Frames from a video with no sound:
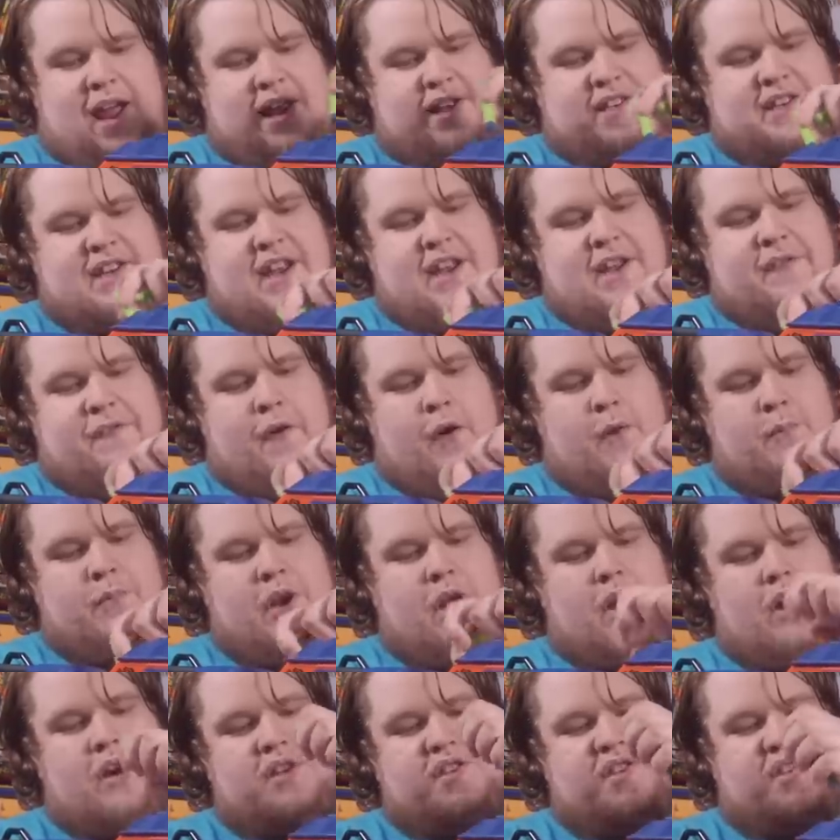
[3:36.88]
and take foam
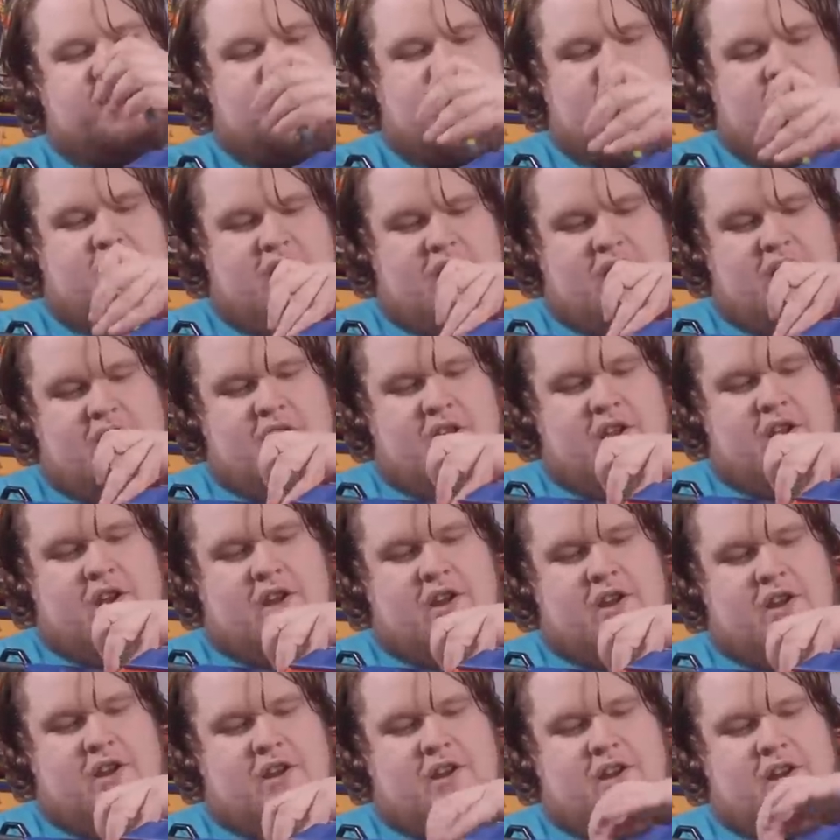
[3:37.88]
darts
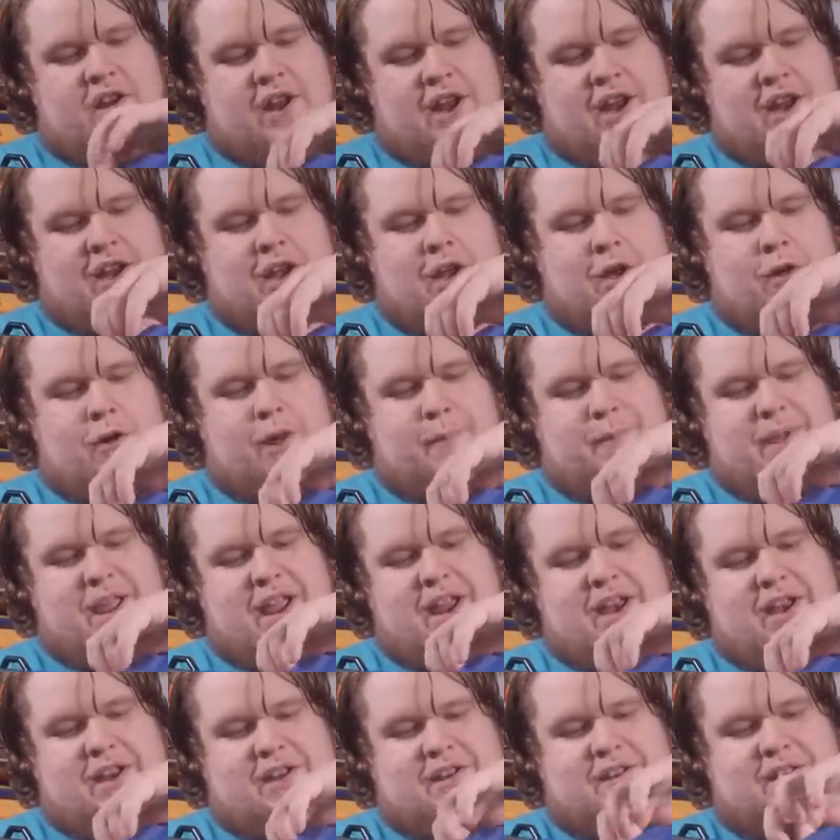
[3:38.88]
and load them
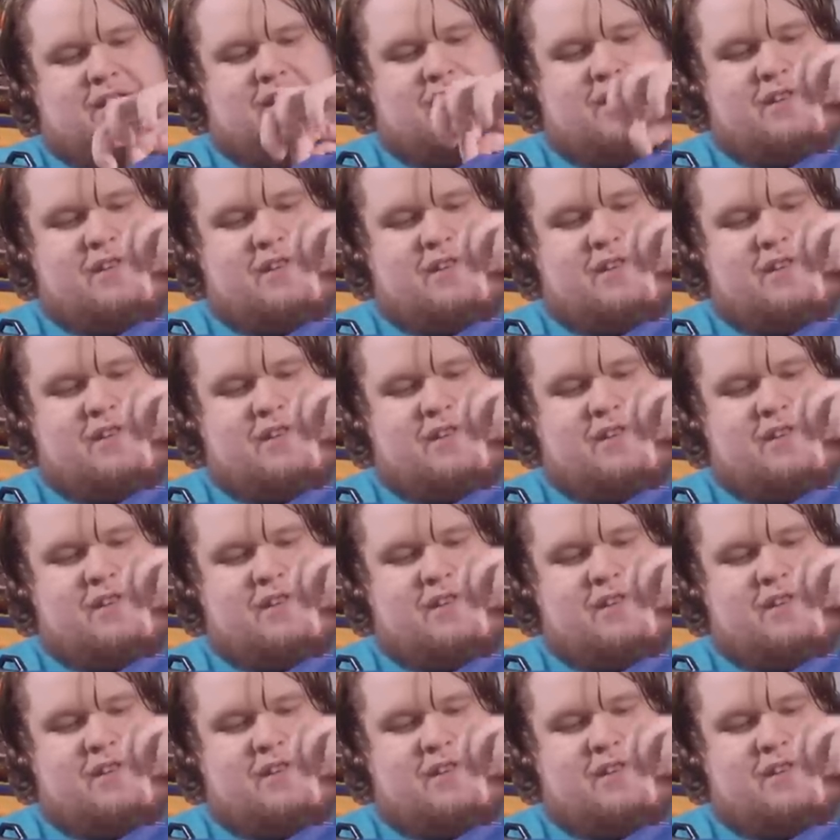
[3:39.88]
in